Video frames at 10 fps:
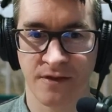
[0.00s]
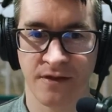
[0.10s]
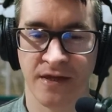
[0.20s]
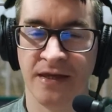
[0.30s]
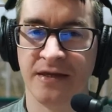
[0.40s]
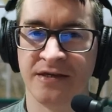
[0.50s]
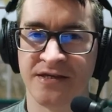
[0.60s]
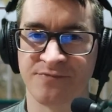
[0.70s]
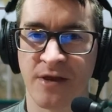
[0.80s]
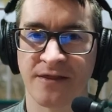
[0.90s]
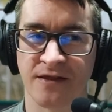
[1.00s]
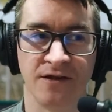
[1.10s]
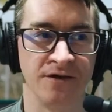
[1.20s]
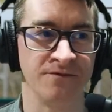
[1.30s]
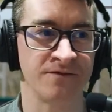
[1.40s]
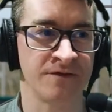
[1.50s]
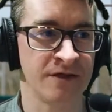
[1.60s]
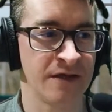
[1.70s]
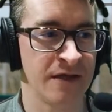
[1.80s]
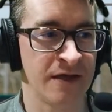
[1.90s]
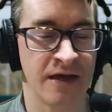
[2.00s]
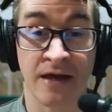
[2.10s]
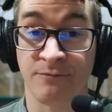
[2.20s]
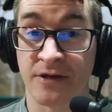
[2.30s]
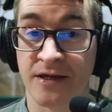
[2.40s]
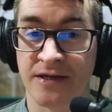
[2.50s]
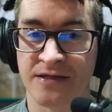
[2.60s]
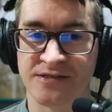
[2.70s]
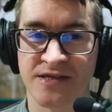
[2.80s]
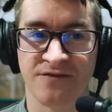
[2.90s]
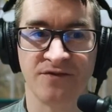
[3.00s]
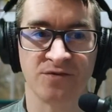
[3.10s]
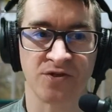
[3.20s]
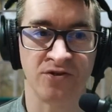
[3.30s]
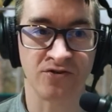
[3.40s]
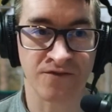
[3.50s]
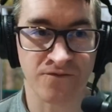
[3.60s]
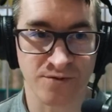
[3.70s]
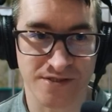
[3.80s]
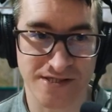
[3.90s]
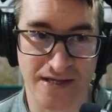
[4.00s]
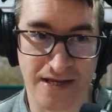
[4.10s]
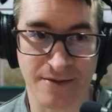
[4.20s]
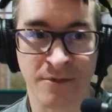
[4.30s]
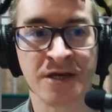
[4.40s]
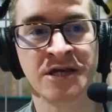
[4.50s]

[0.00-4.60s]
he is batting ninth and playing in centre field. So looking forward to seeing him.